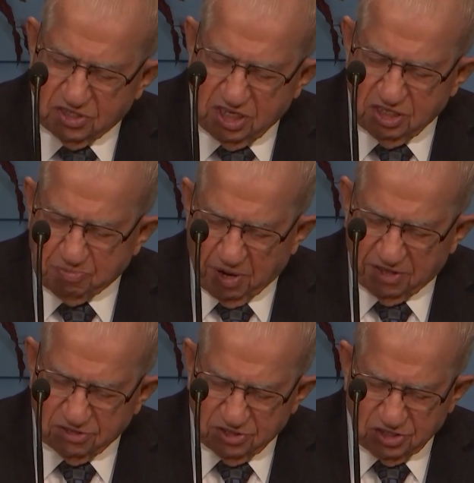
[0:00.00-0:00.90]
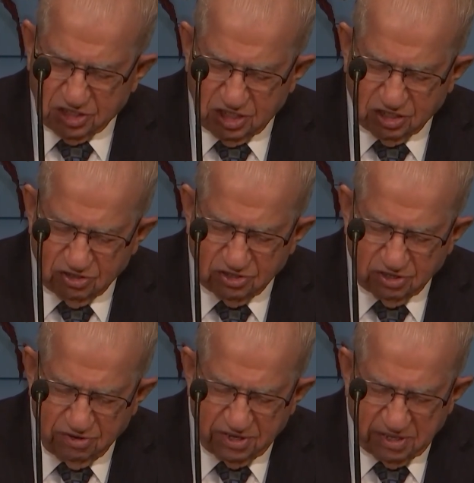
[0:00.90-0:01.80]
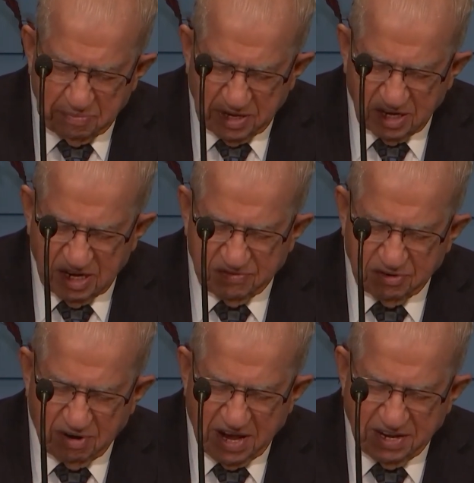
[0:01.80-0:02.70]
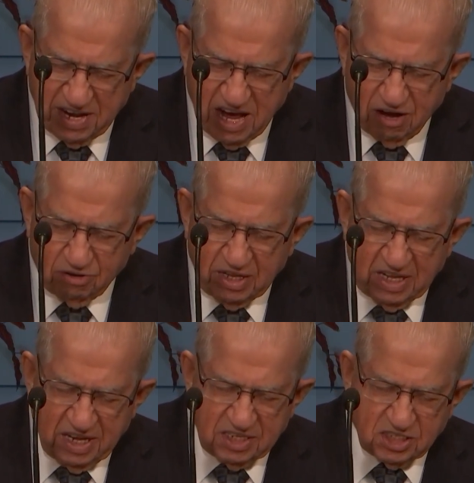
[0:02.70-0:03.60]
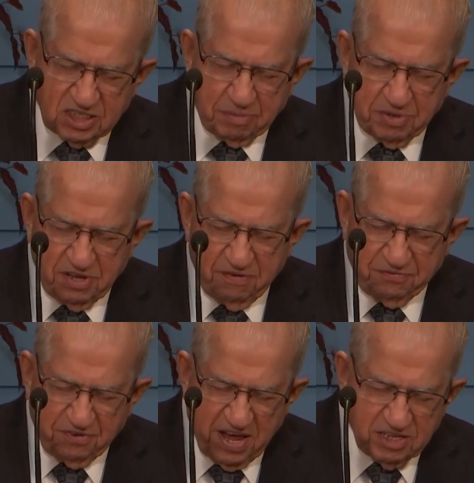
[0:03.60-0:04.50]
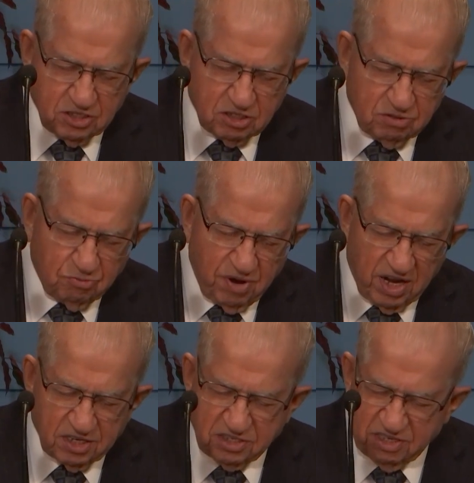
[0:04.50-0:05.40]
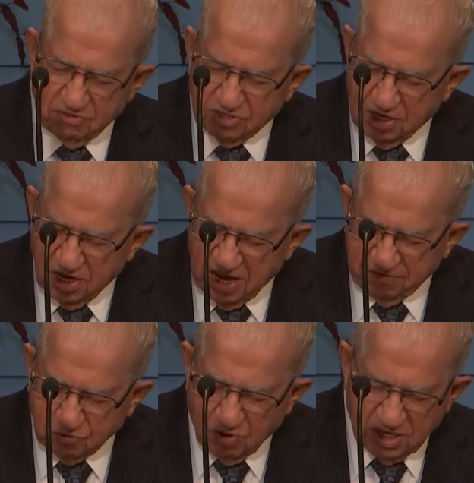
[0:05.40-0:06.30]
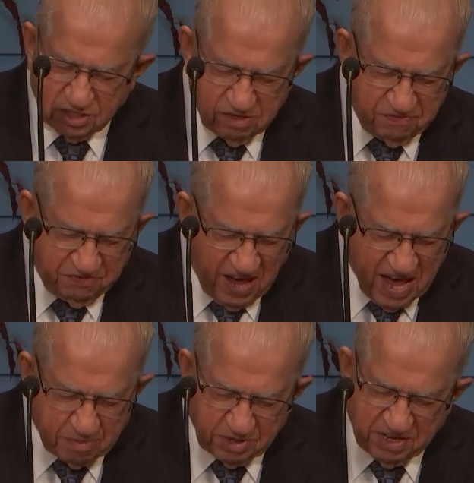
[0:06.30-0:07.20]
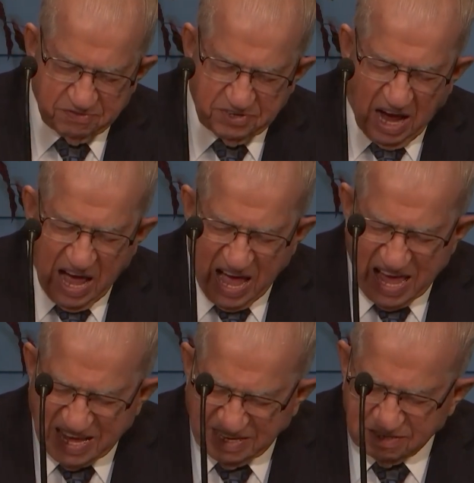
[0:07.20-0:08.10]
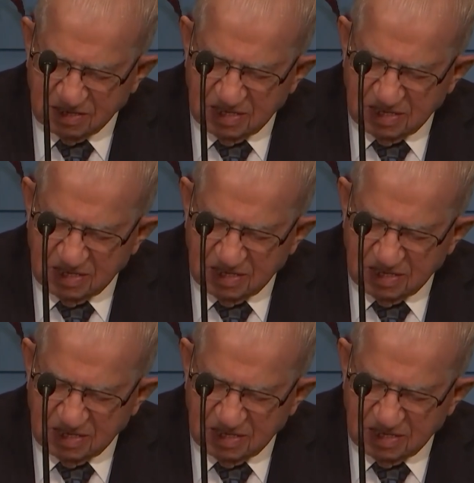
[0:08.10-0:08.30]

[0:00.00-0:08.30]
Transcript: these brothers and sisters are in the middle of it right now. And some of their friends and relatives and loved ones and family have died